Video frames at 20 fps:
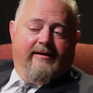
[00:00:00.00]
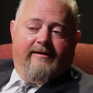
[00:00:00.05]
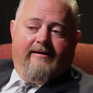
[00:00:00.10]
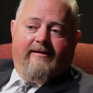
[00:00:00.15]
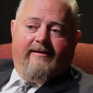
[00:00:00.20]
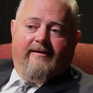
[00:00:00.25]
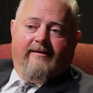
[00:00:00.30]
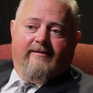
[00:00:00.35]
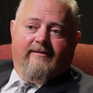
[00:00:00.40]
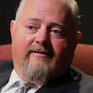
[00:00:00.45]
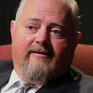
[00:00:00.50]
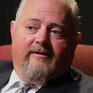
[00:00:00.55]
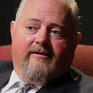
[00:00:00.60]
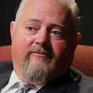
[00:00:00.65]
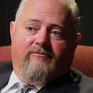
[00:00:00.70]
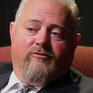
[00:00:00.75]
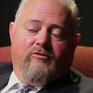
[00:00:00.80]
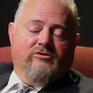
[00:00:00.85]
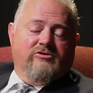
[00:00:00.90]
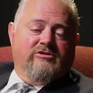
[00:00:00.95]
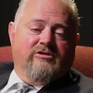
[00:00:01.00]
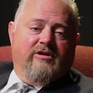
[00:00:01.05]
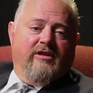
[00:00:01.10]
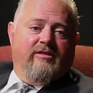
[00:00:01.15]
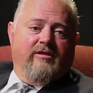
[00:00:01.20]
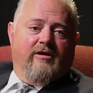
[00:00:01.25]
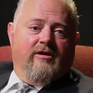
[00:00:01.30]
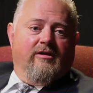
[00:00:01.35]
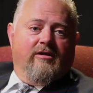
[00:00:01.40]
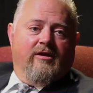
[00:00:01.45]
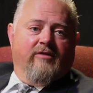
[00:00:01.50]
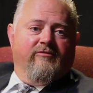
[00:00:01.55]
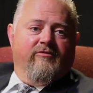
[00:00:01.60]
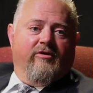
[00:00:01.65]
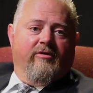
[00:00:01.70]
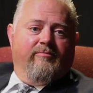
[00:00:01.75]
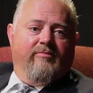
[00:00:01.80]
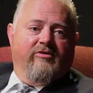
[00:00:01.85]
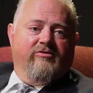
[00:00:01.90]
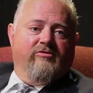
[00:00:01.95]
And unfortunately, I think a lot of
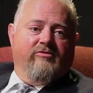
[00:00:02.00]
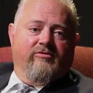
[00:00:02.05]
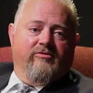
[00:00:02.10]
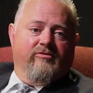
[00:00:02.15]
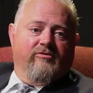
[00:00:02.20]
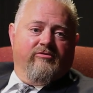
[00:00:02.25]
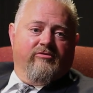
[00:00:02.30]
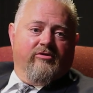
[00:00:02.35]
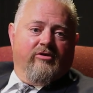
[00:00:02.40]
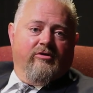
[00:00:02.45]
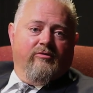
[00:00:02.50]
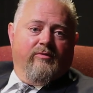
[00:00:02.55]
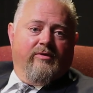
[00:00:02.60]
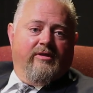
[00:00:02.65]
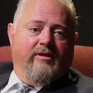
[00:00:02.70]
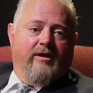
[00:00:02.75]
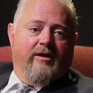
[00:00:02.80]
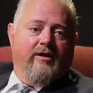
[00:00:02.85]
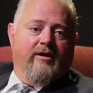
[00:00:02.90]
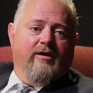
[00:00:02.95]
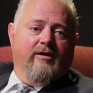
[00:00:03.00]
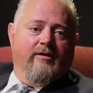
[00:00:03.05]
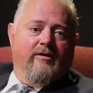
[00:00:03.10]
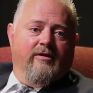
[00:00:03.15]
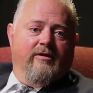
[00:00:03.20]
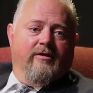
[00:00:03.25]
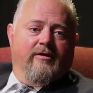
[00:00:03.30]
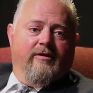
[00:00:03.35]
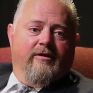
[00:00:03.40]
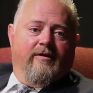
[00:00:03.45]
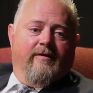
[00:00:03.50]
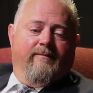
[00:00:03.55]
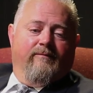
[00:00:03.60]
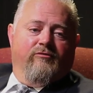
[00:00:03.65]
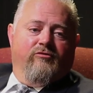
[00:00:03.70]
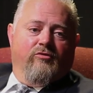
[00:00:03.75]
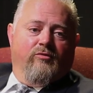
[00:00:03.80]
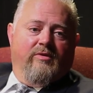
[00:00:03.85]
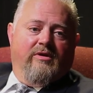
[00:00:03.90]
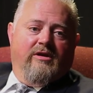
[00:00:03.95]
our businesses are going there.
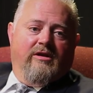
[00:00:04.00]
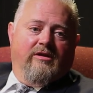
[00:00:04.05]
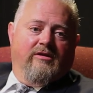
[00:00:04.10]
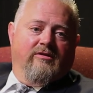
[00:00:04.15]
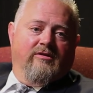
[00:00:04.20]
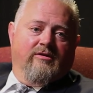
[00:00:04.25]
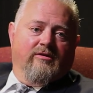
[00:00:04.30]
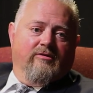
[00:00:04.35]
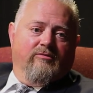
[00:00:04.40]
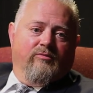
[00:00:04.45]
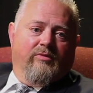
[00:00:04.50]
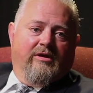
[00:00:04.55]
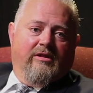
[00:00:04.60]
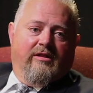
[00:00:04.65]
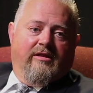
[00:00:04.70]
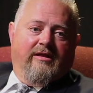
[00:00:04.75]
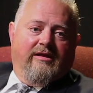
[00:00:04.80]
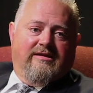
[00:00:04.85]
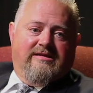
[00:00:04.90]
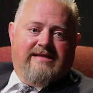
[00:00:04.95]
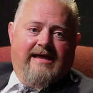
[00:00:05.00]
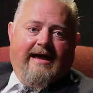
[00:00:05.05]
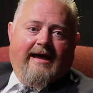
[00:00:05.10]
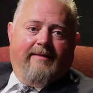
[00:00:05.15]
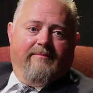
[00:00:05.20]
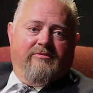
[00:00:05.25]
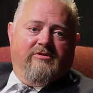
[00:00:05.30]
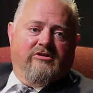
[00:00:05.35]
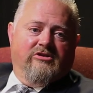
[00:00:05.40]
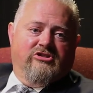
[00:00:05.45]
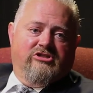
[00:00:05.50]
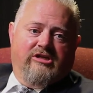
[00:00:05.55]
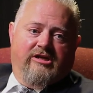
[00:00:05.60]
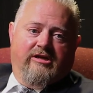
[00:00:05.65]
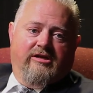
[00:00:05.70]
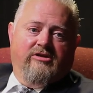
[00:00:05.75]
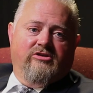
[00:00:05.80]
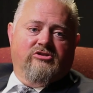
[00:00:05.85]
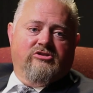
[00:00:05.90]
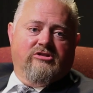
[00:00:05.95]
So we need to really adapt and
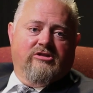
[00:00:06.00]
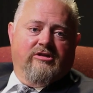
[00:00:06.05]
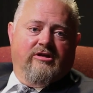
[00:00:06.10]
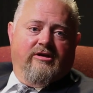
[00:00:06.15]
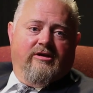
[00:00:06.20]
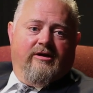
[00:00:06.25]
change.